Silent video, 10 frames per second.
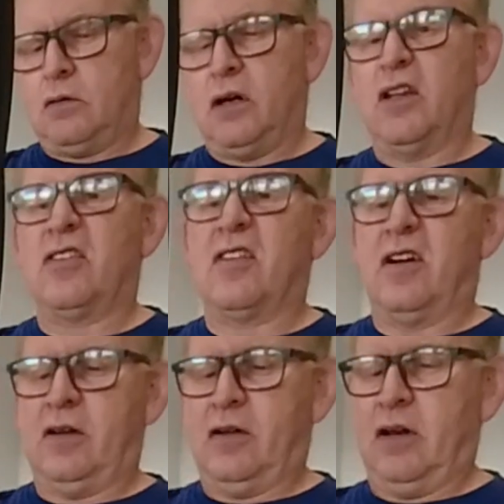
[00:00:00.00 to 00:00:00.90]
Right, it's
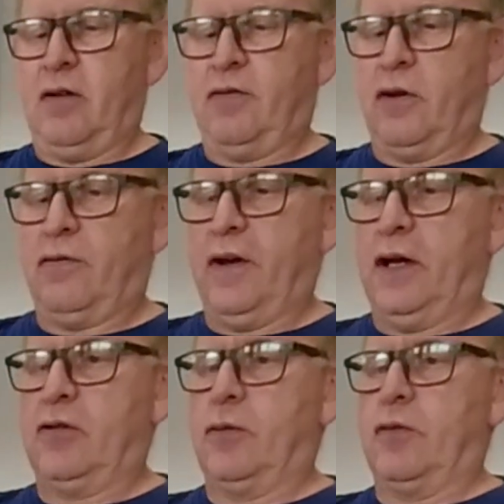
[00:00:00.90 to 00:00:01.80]
starting to lift off
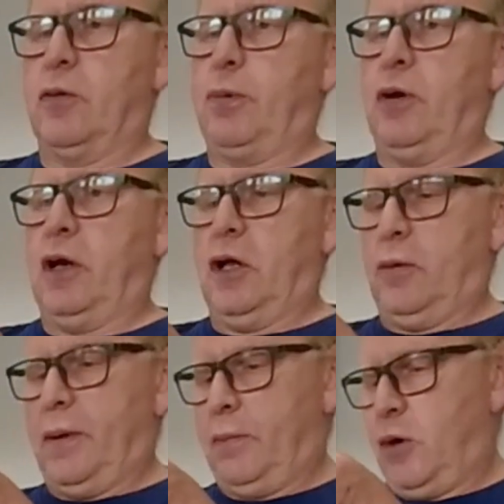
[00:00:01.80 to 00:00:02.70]
now, so we've got to put a
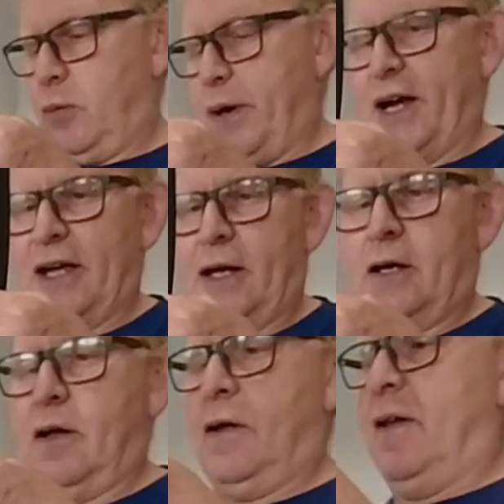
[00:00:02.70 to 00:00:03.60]
little bit more back in.